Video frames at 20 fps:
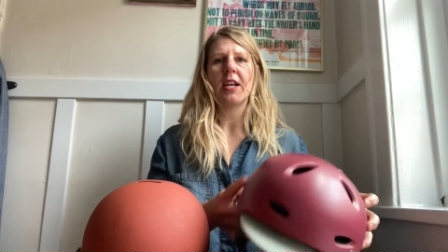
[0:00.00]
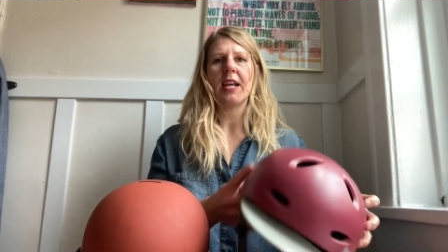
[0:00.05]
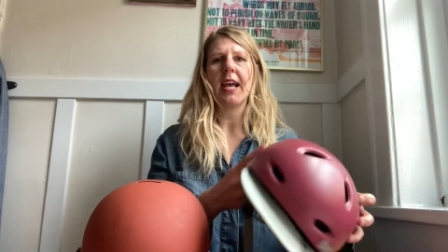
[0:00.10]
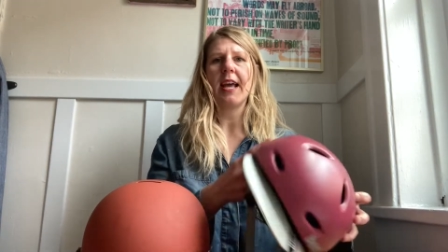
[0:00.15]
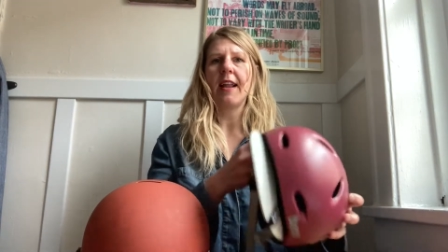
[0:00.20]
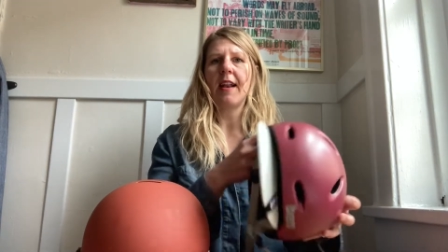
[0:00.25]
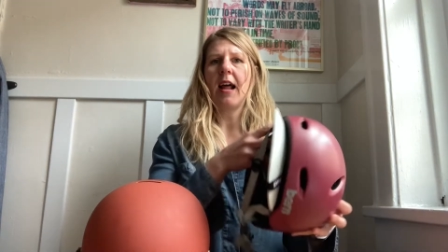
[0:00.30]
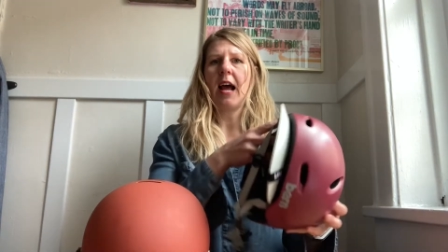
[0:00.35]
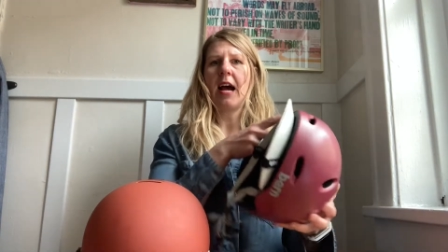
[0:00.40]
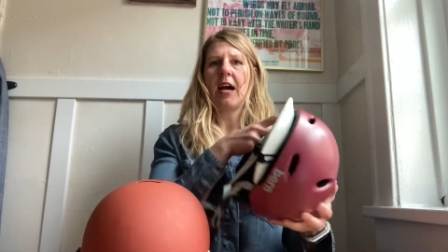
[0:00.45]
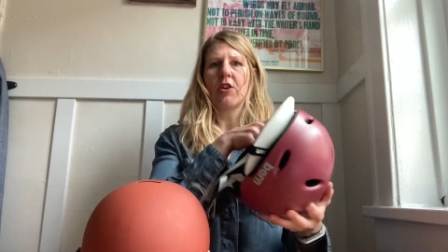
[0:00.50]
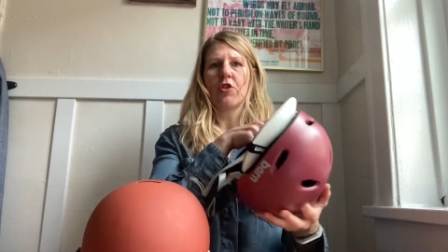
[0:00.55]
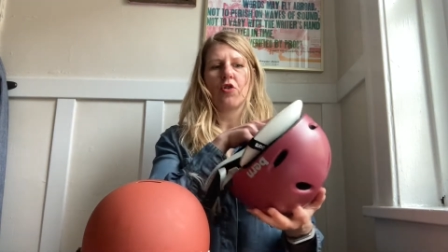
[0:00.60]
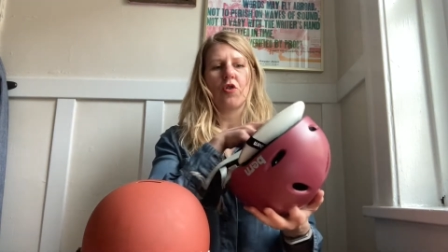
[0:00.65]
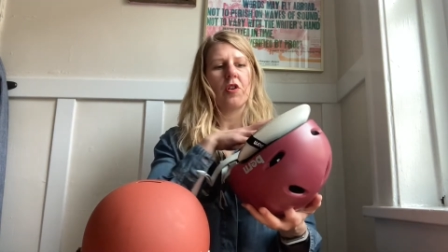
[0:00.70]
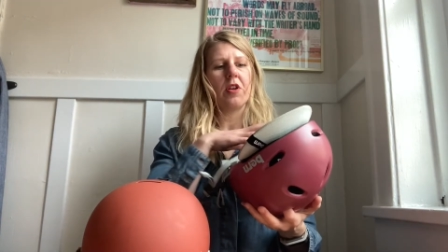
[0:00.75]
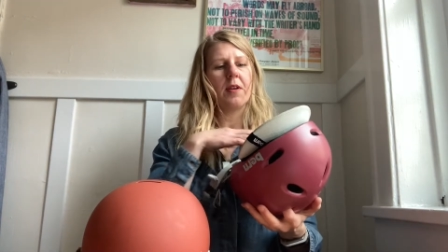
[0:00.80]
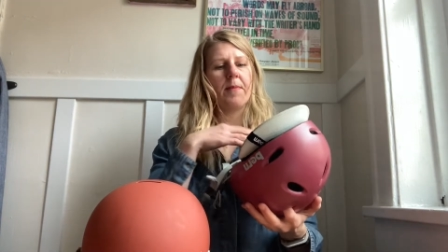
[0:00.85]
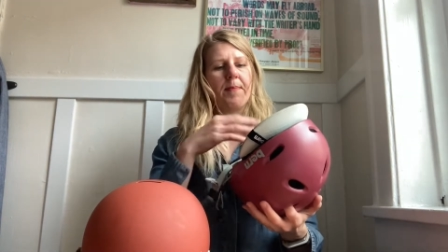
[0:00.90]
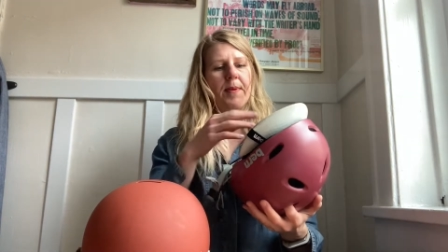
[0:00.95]
can
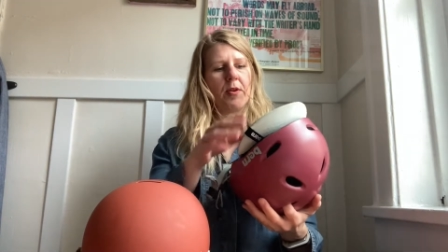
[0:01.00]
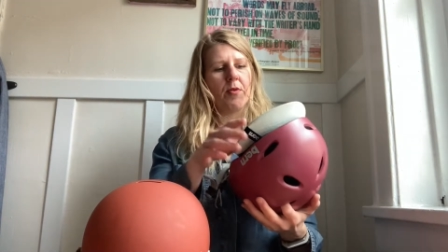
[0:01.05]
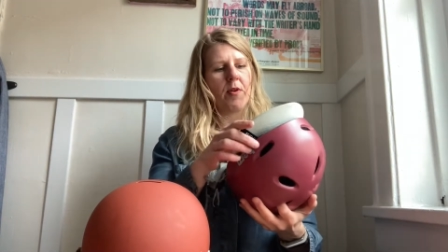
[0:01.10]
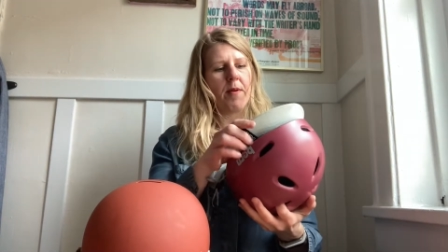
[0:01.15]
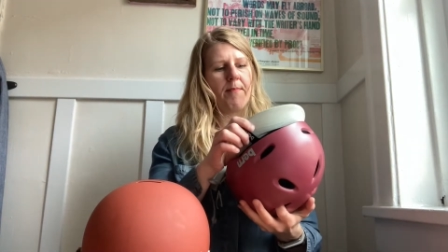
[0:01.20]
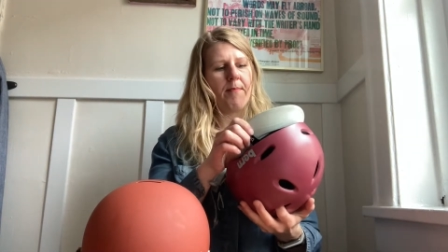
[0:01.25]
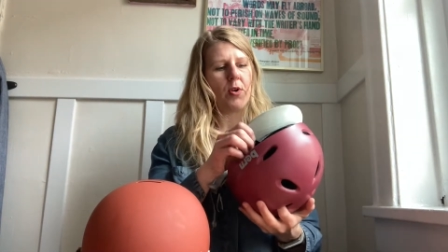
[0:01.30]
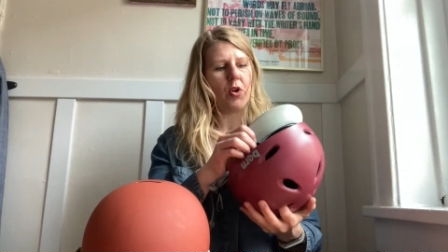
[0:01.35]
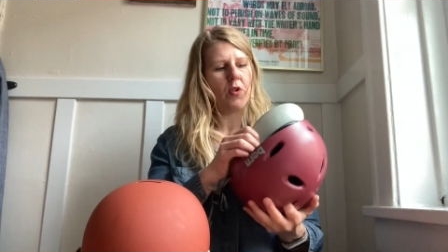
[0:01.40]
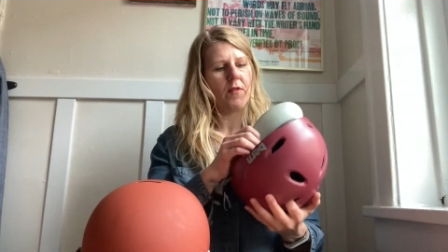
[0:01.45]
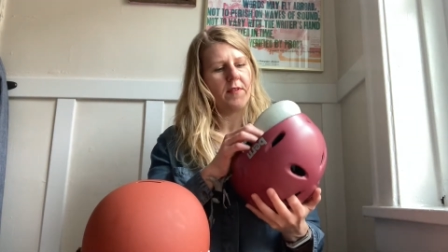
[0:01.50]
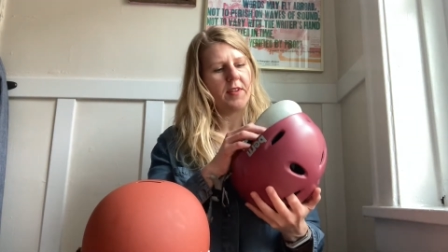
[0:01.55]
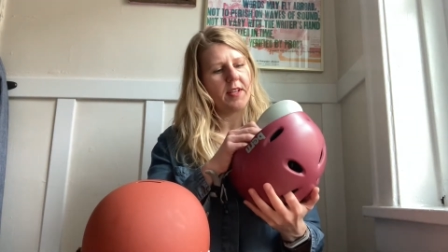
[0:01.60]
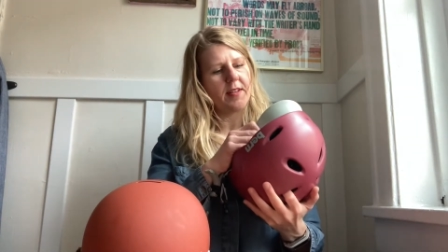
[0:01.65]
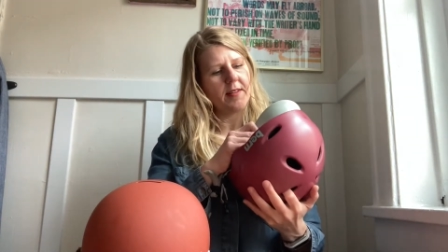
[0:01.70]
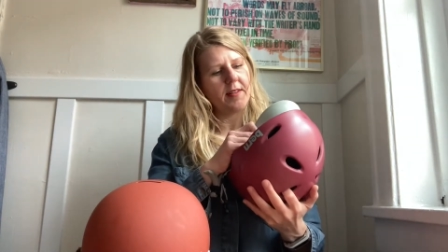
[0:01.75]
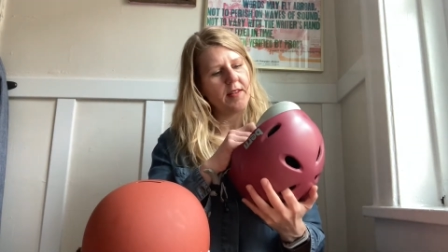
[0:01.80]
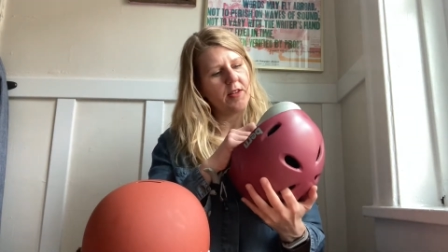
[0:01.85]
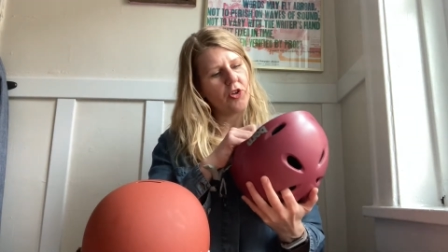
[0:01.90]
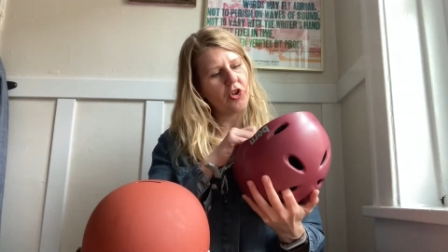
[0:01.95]
actually be removed.
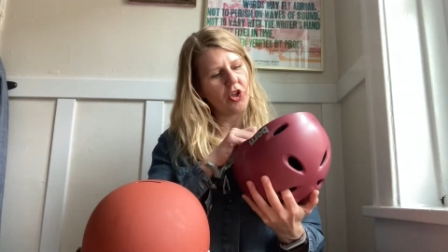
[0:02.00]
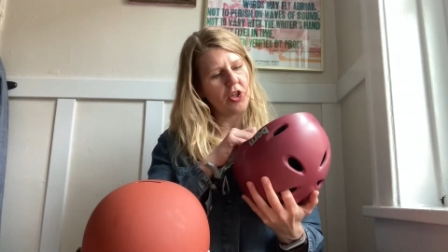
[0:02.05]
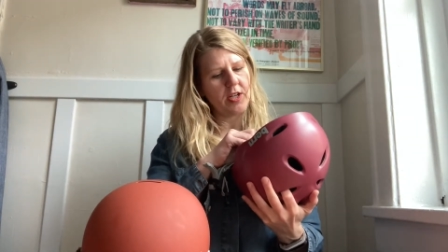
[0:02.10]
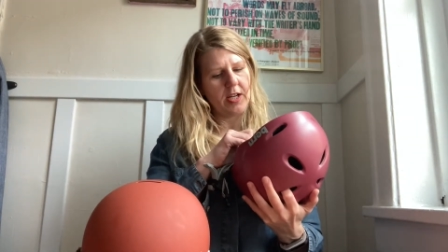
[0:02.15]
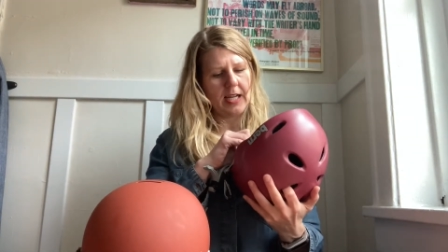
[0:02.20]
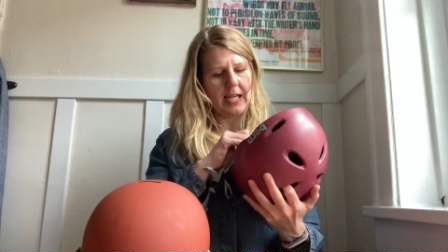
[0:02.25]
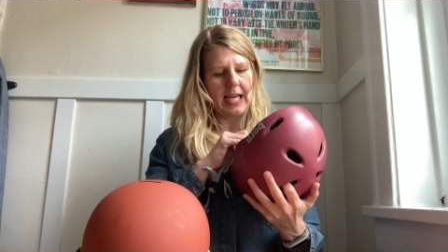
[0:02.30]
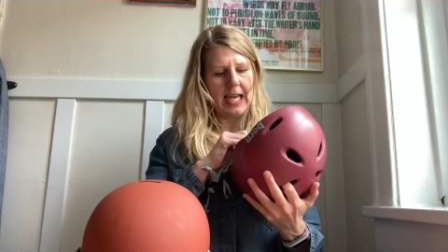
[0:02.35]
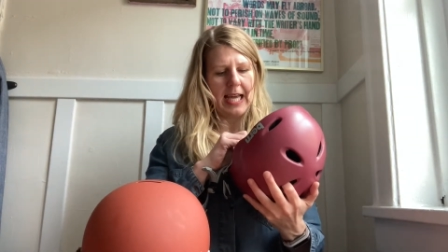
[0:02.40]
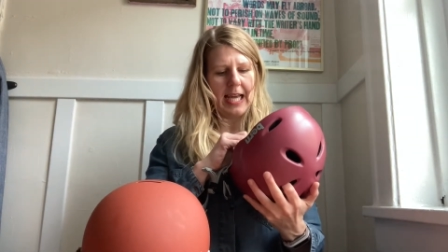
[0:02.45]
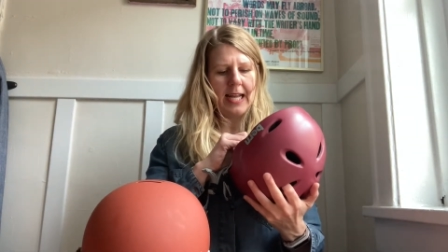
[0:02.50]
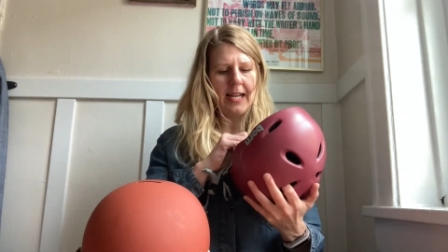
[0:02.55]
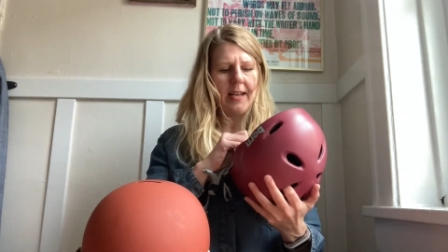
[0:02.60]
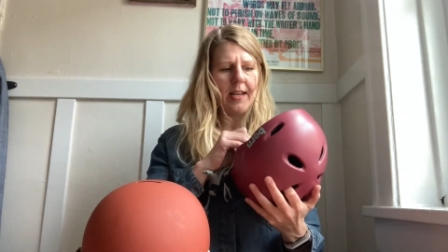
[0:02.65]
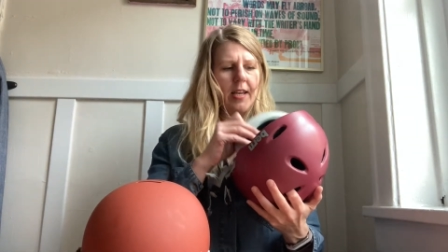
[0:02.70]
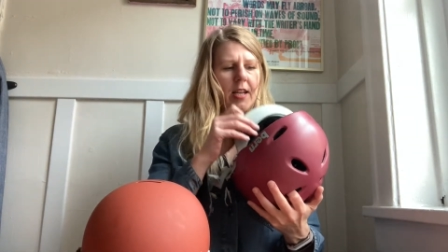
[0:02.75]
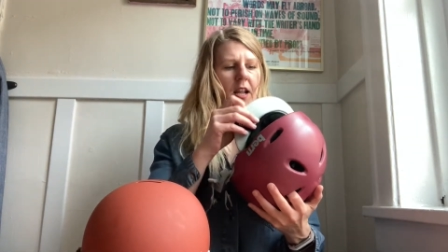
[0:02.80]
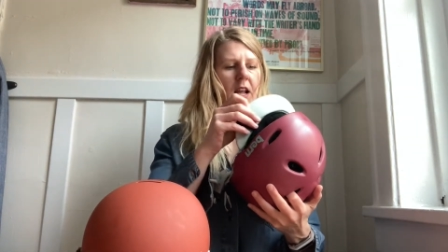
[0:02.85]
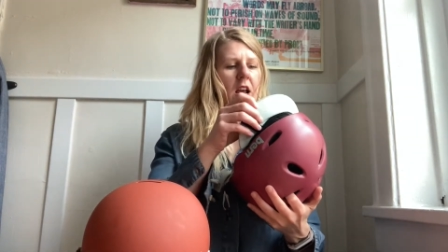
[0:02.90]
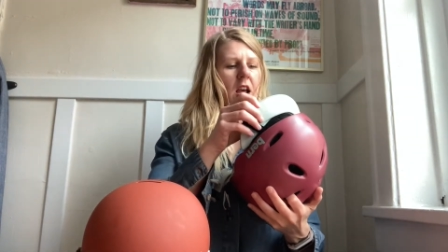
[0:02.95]
This is just a
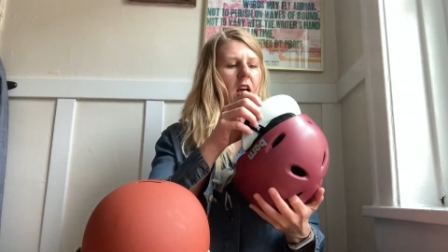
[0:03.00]
kit.